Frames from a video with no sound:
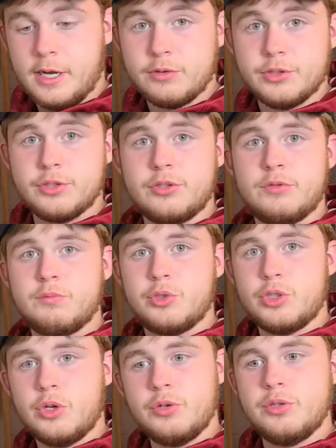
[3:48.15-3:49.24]
I'll just
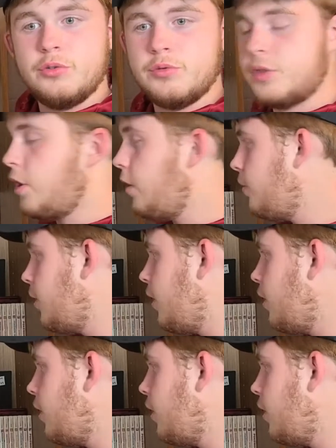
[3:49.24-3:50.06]
show you some